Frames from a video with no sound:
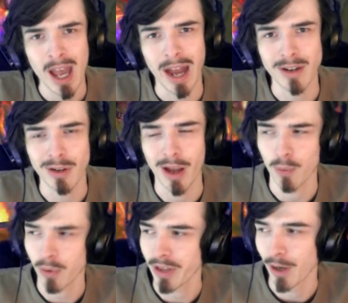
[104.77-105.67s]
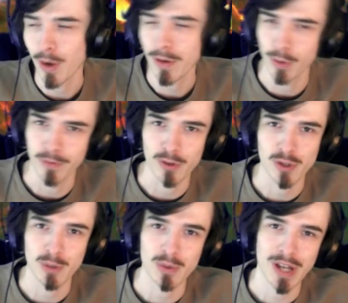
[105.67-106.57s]
and you're like, what the hell, I thought
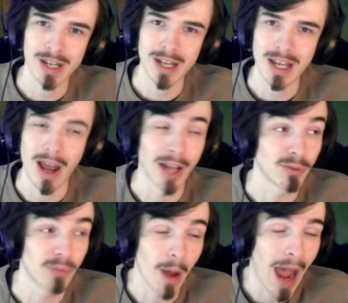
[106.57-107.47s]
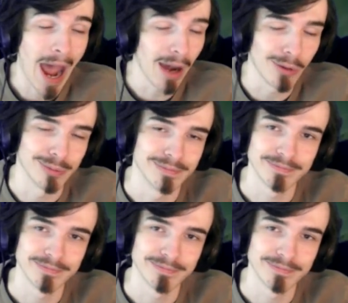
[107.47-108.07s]
Foxdrop was NA. How?